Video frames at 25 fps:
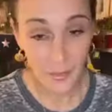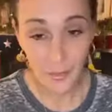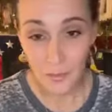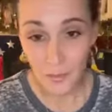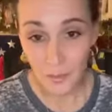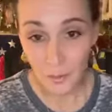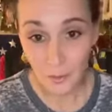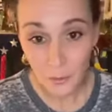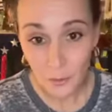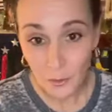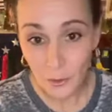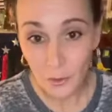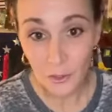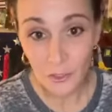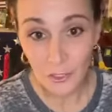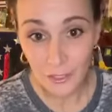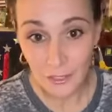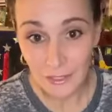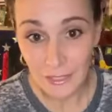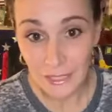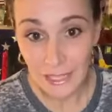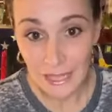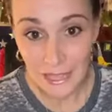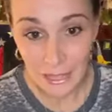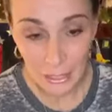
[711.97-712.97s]
they're
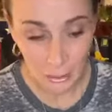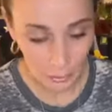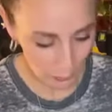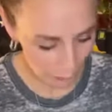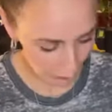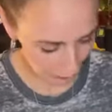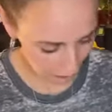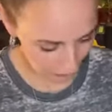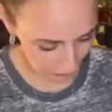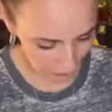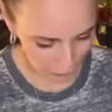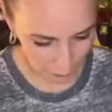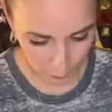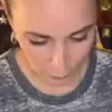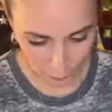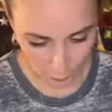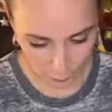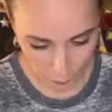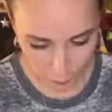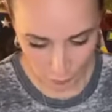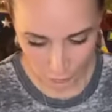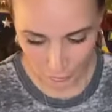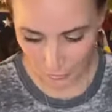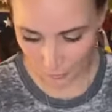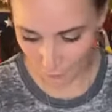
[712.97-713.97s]
looking
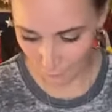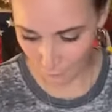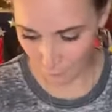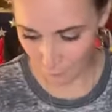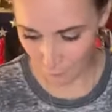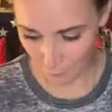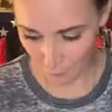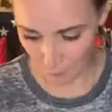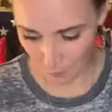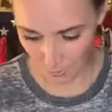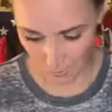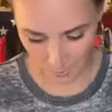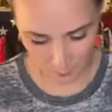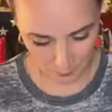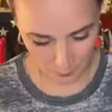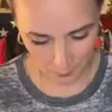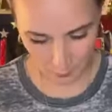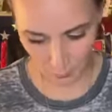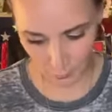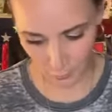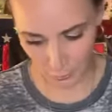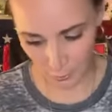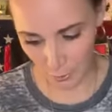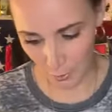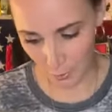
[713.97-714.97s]
for people,
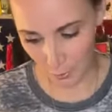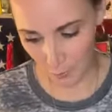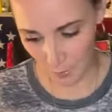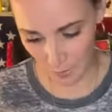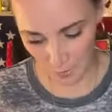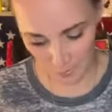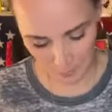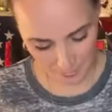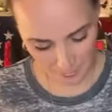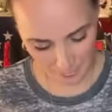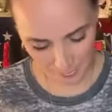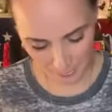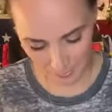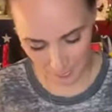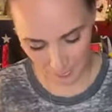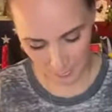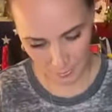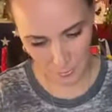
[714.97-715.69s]
you know what I mean?